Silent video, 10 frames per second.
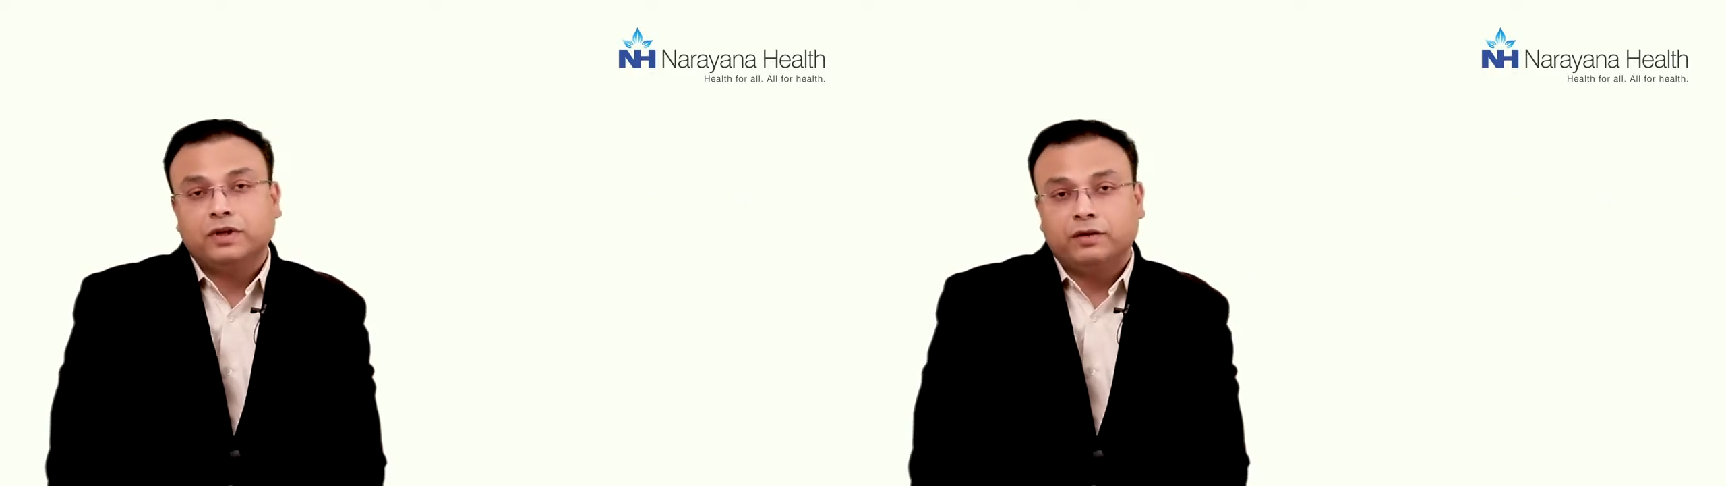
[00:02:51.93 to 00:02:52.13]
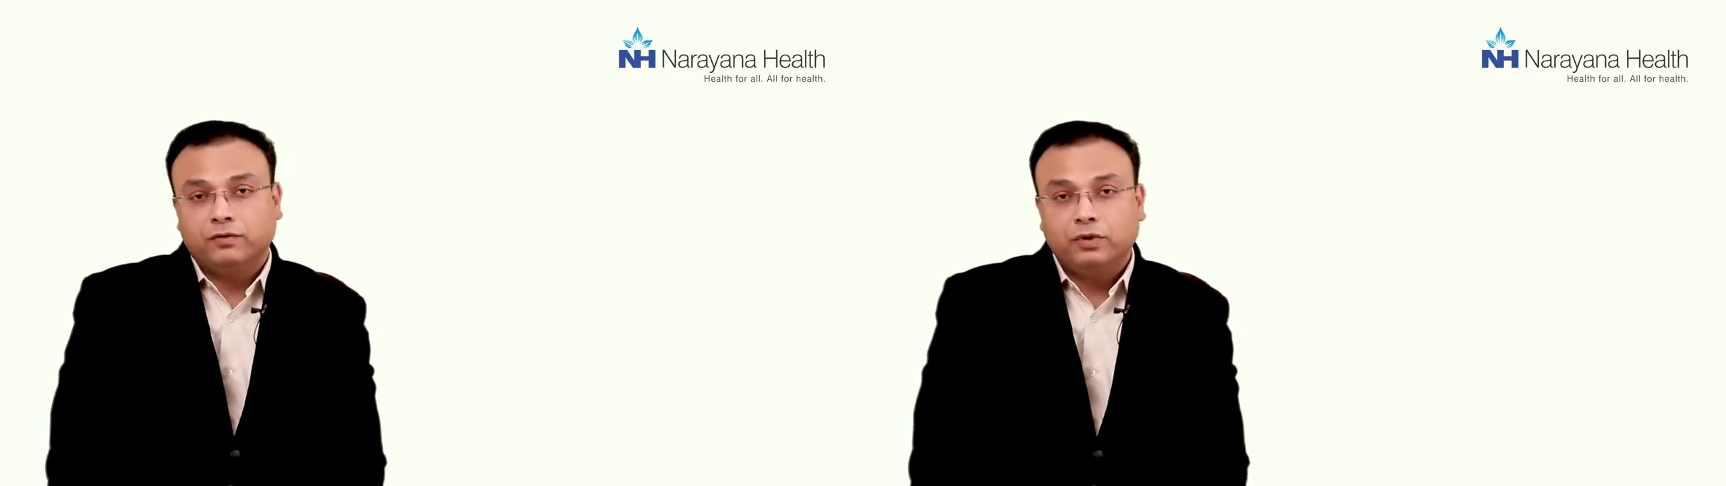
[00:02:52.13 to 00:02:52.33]

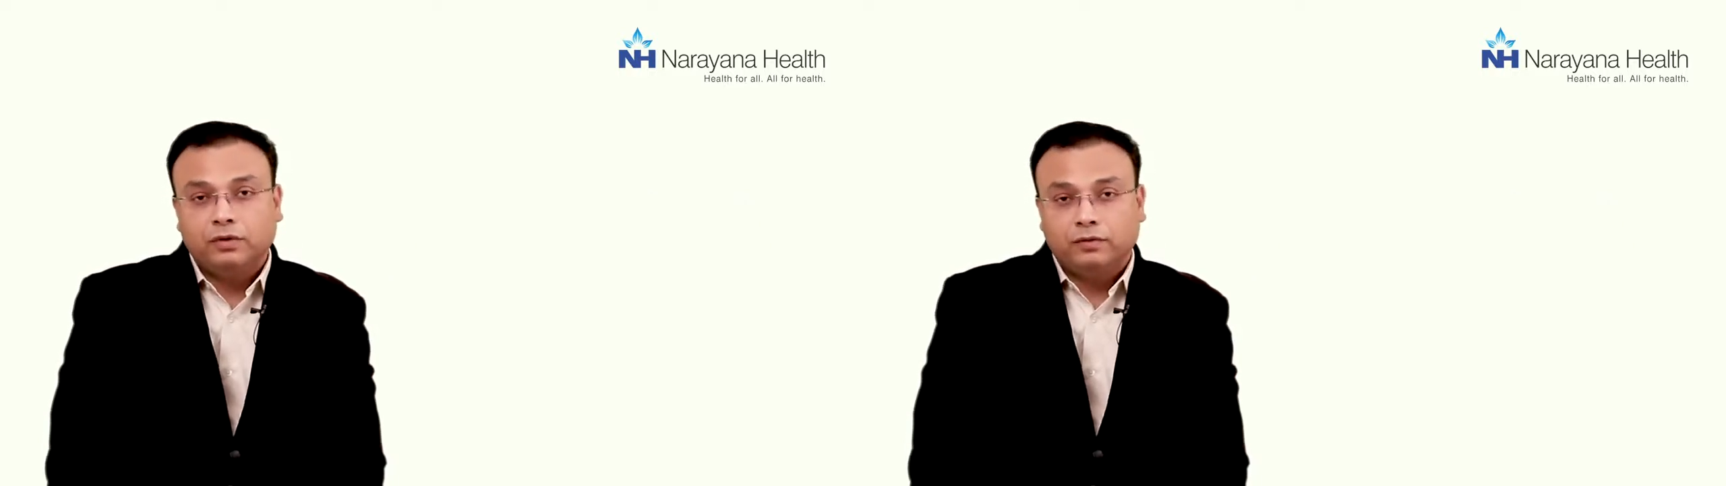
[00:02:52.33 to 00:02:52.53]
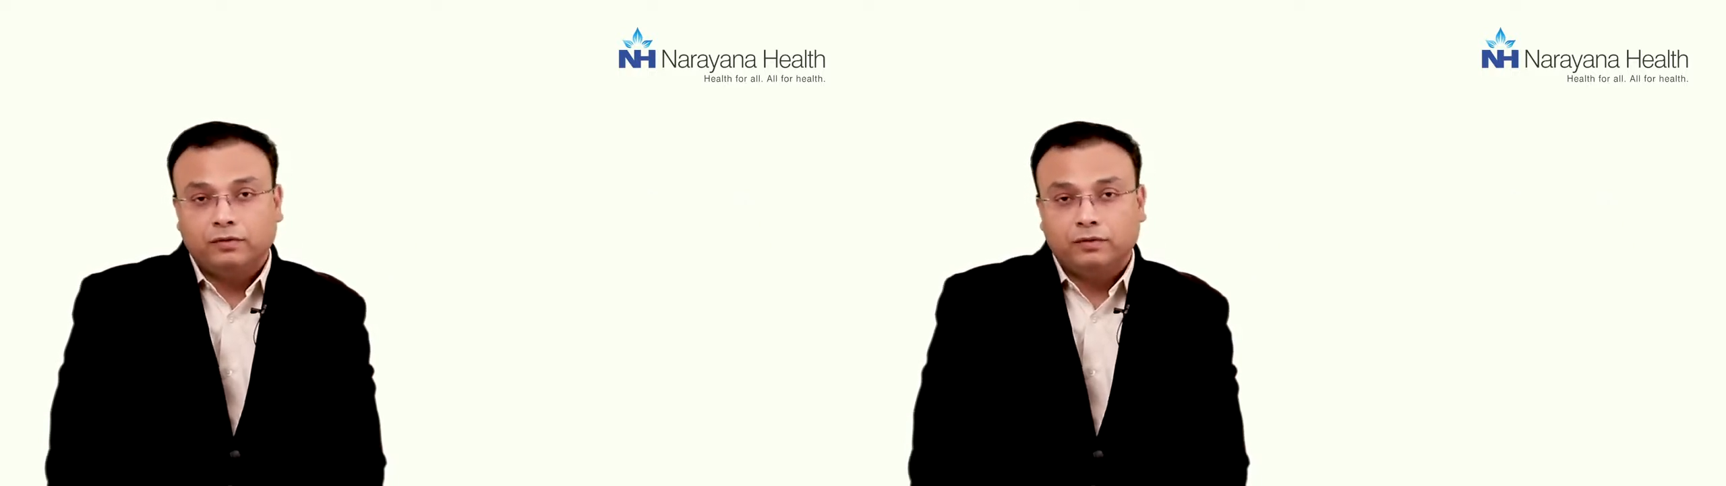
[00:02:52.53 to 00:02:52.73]
helpful.
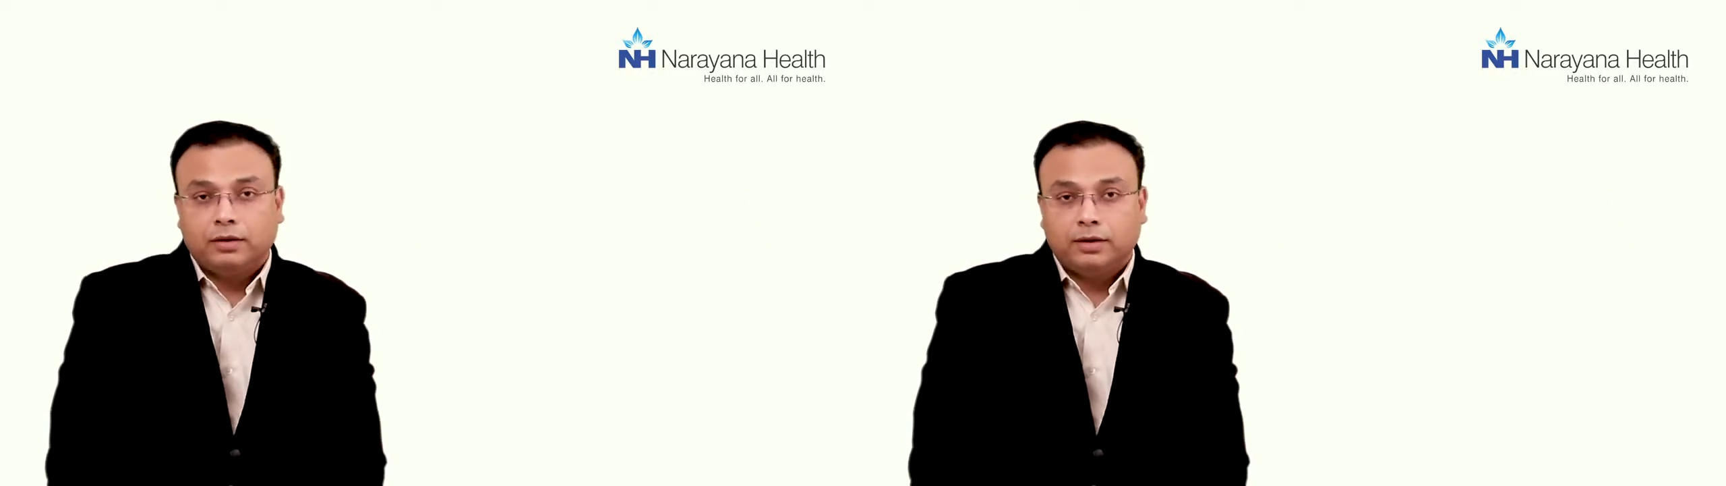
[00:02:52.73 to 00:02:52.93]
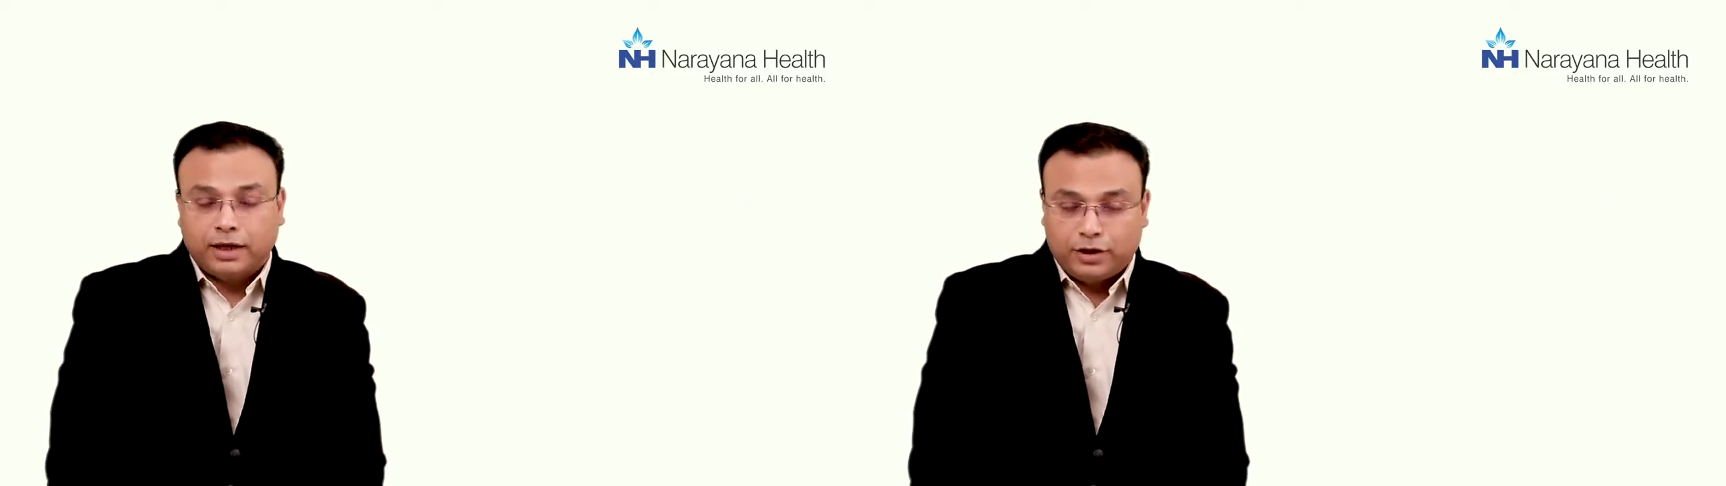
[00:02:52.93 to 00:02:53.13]

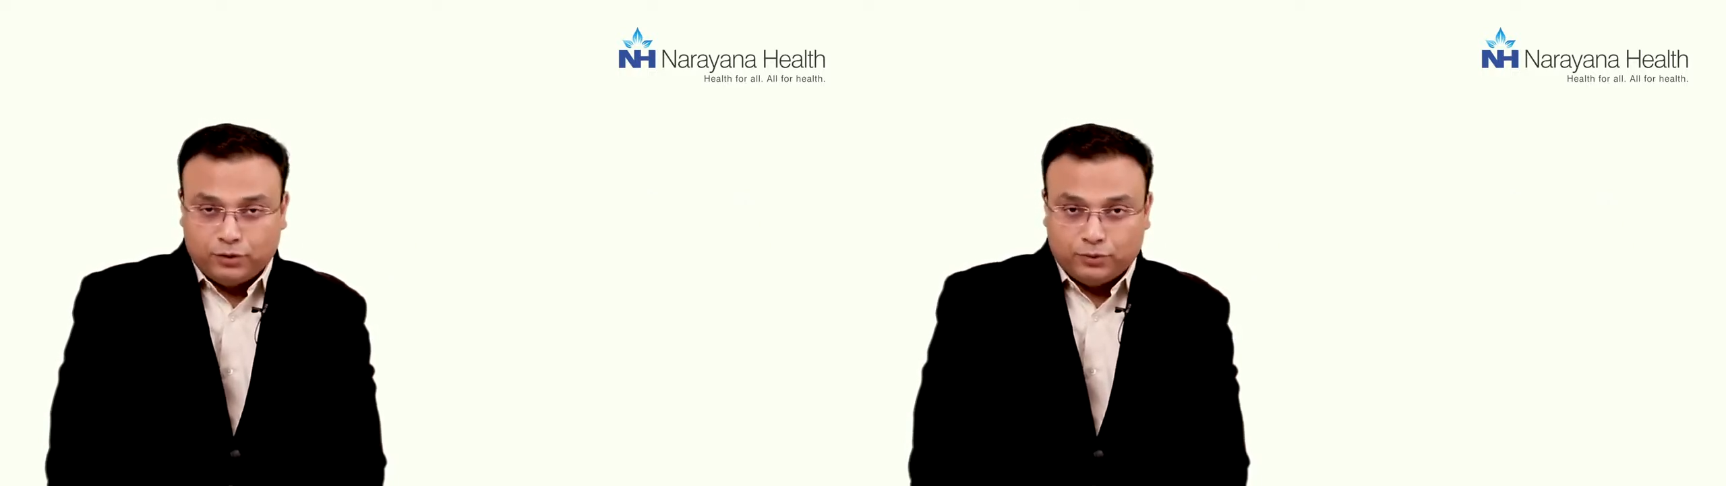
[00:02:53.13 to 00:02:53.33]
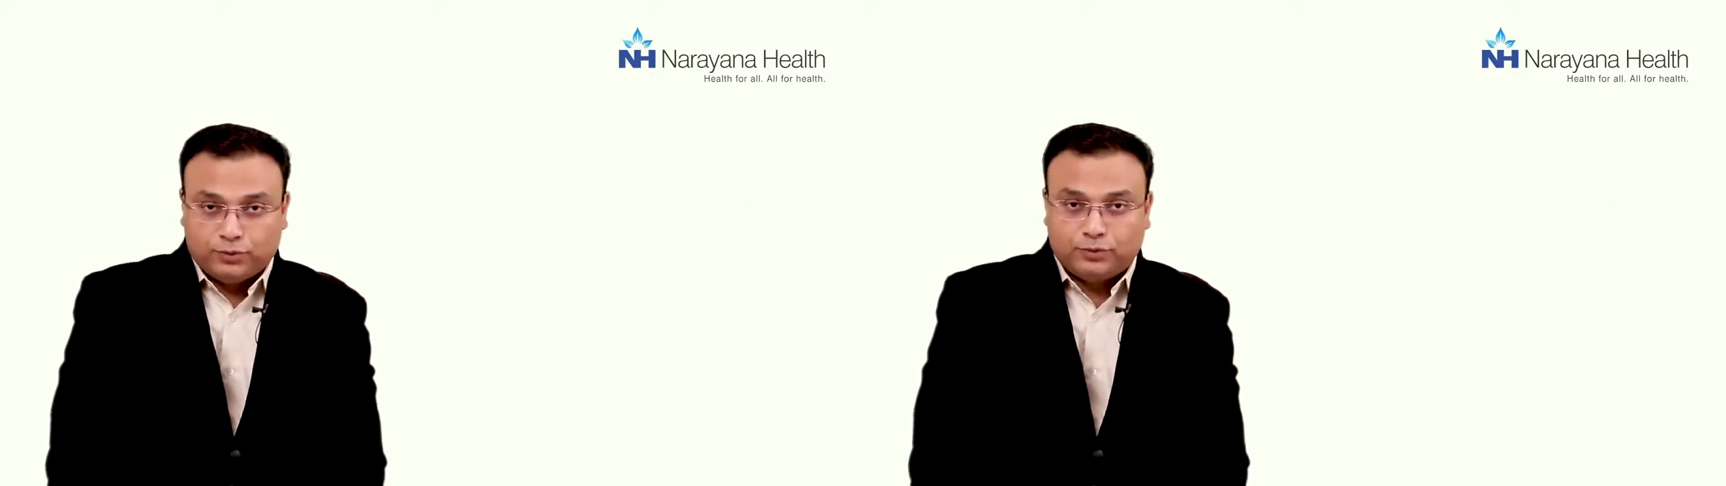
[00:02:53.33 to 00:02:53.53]
Thank
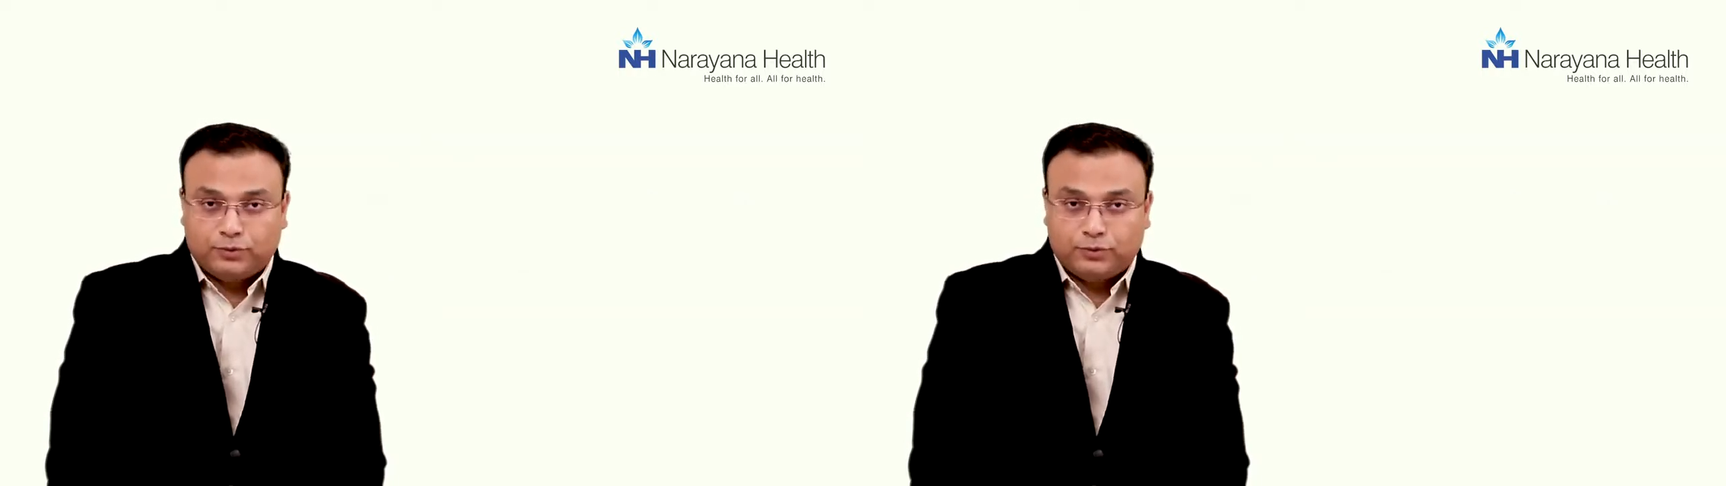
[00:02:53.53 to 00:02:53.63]
you.